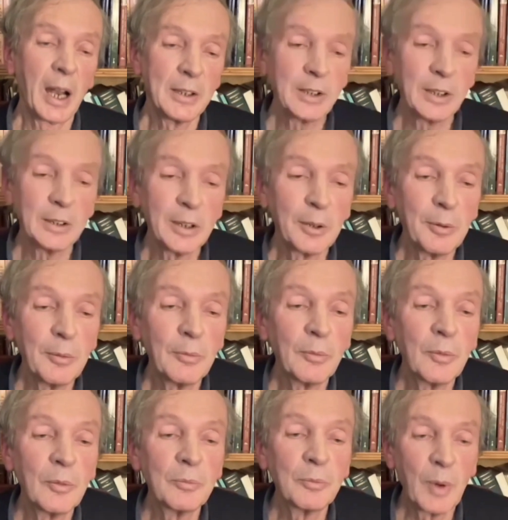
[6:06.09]
I don't know
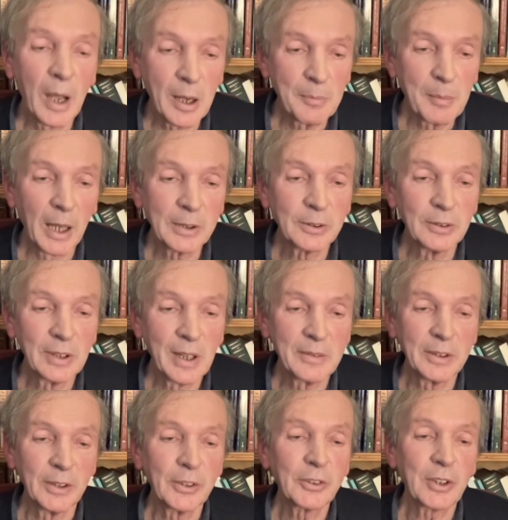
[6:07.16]
where Michael
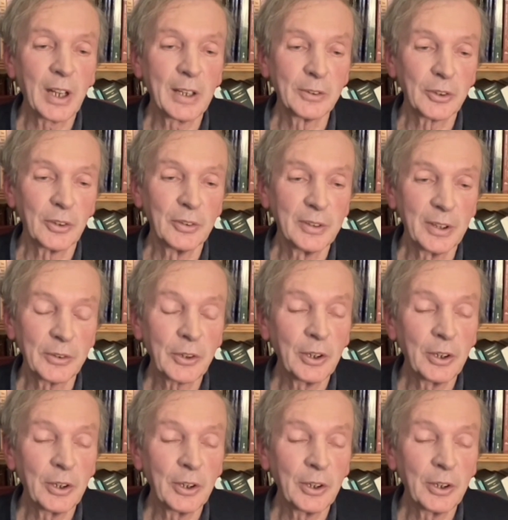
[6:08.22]
Levin stands on this.